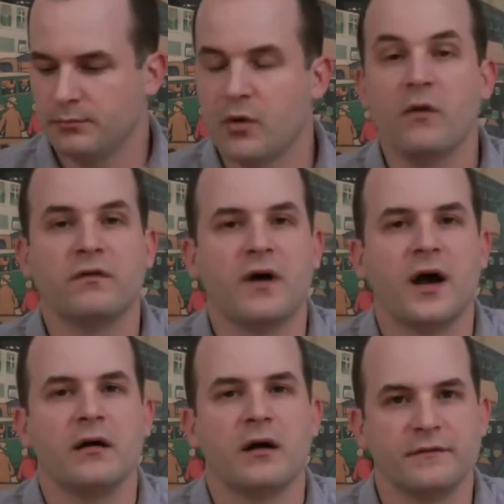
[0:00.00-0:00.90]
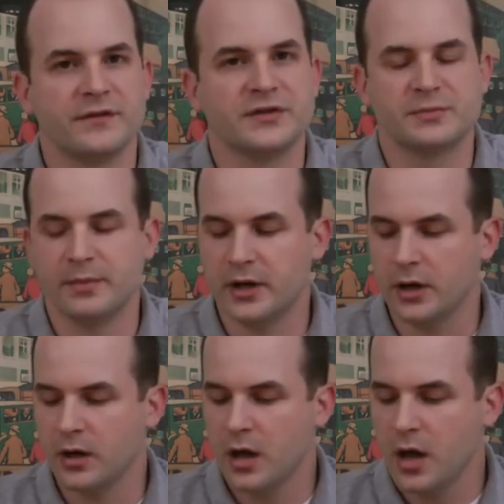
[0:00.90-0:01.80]
profile of this
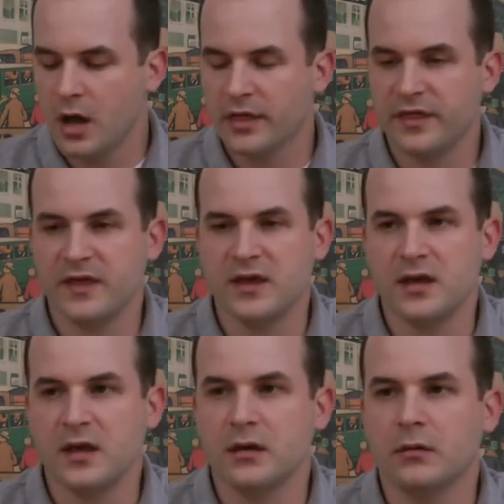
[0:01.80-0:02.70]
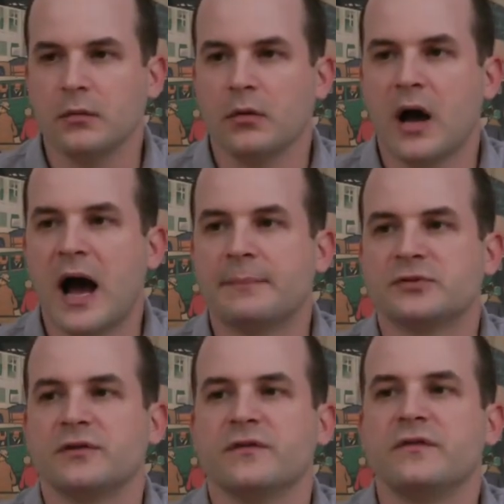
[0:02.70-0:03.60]
beer. The
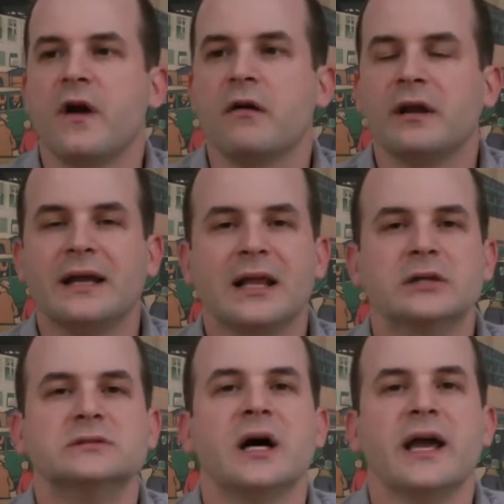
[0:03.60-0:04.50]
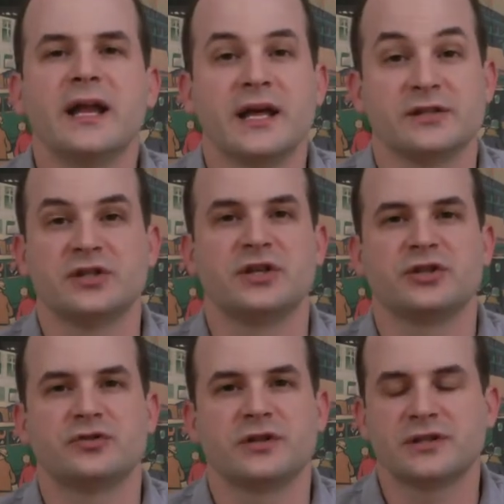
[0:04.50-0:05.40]
hops are very light and
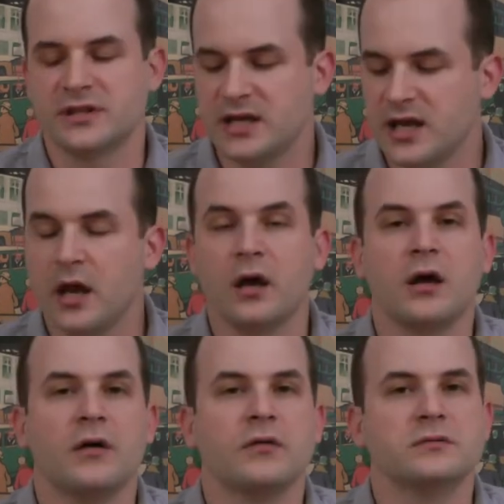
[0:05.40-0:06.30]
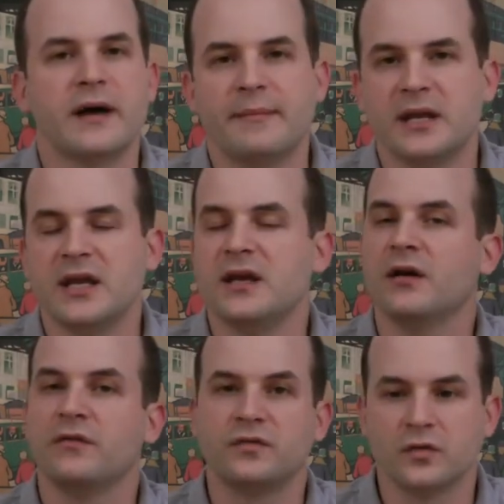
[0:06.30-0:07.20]
citrusy, lemony,
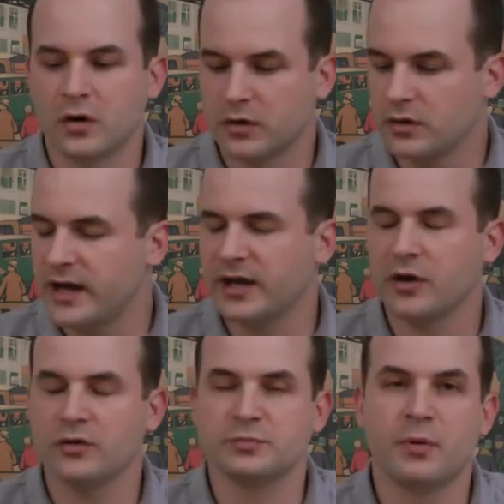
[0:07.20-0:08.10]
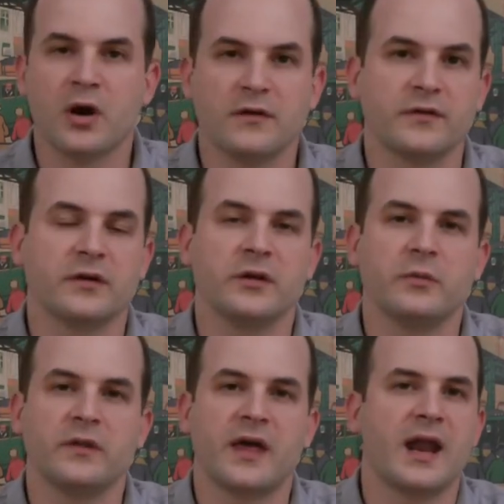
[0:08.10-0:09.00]
floral, and it goes perfectly
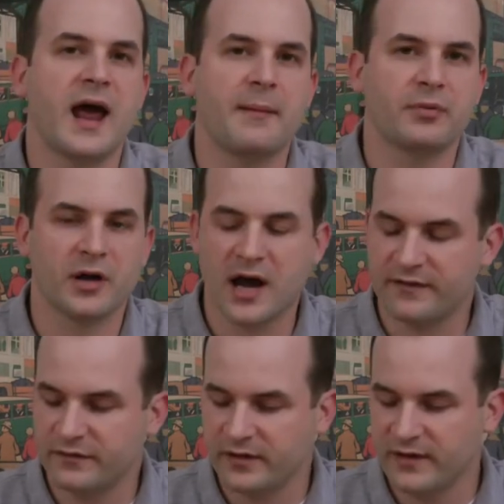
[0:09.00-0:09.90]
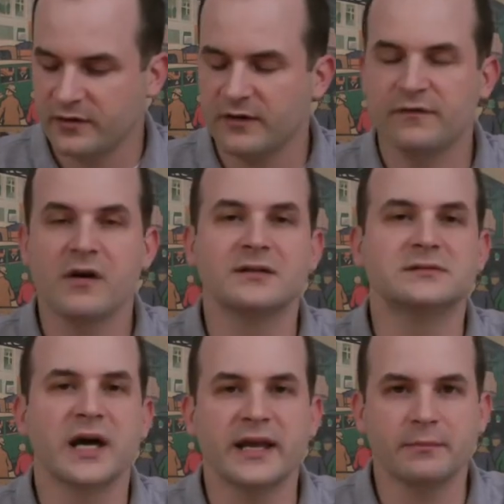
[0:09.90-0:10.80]
with that apricot flavor. Very
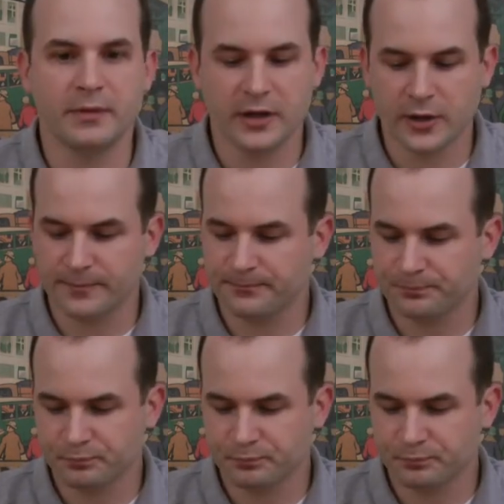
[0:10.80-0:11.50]
light beer.